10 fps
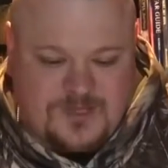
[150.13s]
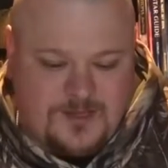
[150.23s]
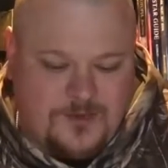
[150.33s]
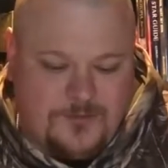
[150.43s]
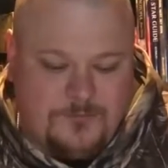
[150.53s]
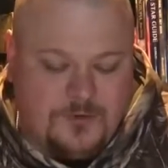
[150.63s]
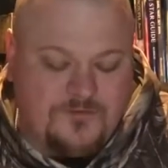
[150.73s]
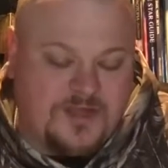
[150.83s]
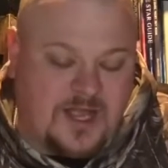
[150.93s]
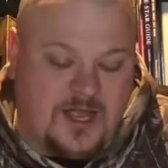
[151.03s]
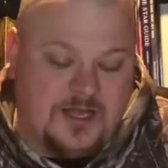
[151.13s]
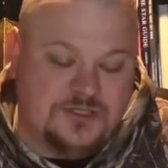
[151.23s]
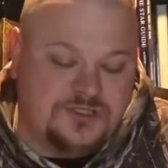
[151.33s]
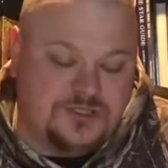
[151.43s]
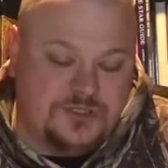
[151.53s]
Moving on
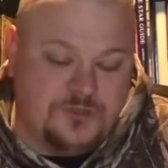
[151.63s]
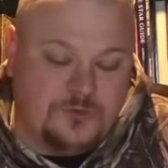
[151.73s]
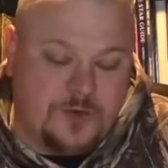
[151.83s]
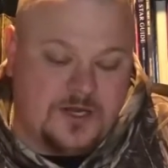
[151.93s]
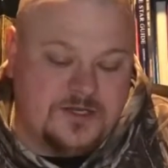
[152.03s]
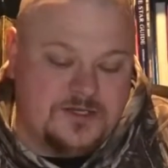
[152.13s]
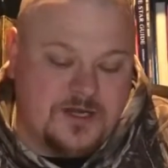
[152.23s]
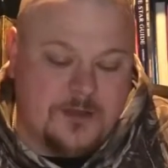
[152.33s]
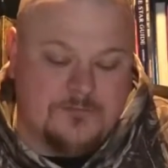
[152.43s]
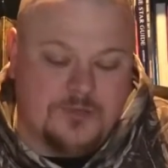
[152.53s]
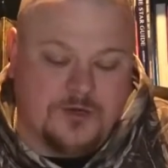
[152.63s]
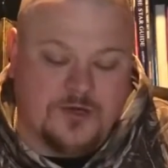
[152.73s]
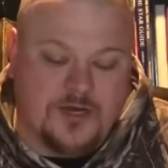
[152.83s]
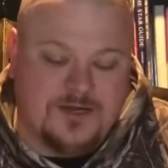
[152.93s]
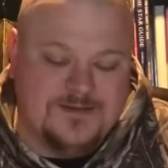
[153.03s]
to number
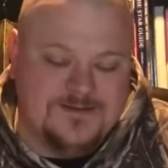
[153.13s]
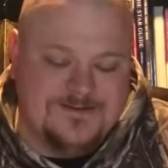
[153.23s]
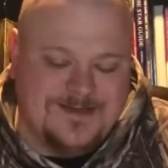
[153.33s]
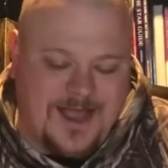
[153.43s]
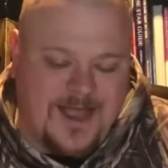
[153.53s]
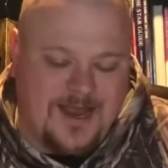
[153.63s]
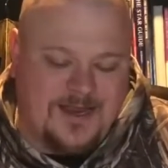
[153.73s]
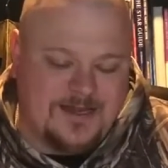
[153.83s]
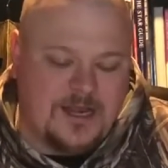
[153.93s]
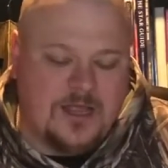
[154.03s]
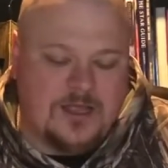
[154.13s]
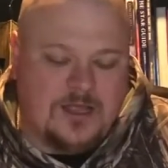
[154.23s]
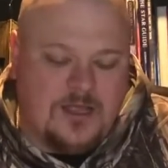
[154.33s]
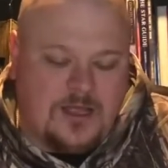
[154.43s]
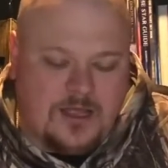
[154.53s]
9.
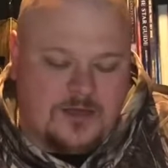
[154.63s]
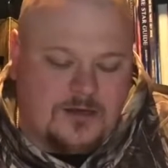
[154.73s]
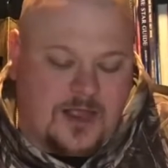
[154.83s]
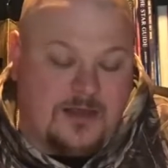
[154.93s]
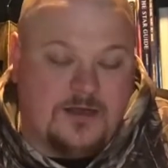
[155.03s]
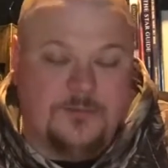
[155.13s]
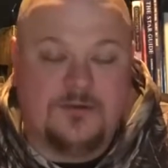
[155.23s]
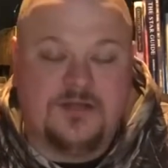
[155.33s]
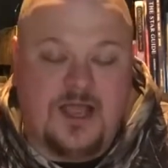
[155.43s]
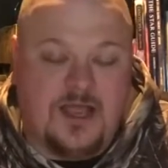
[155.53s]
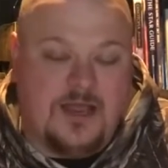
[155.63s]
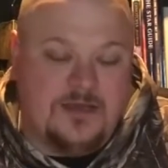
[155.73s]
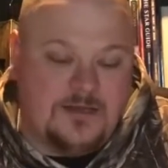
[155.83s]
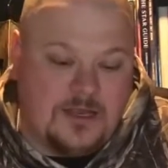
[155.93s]
At number 9,